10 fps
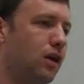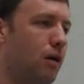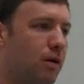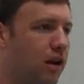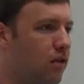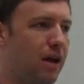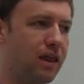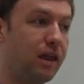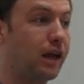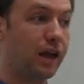come into
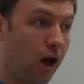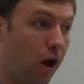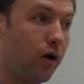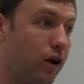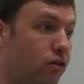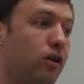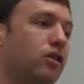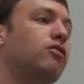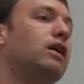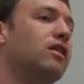debate thinking, oh, here's all
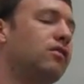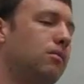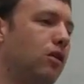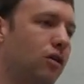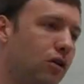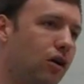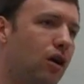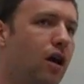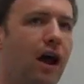these great things I'm going to learn,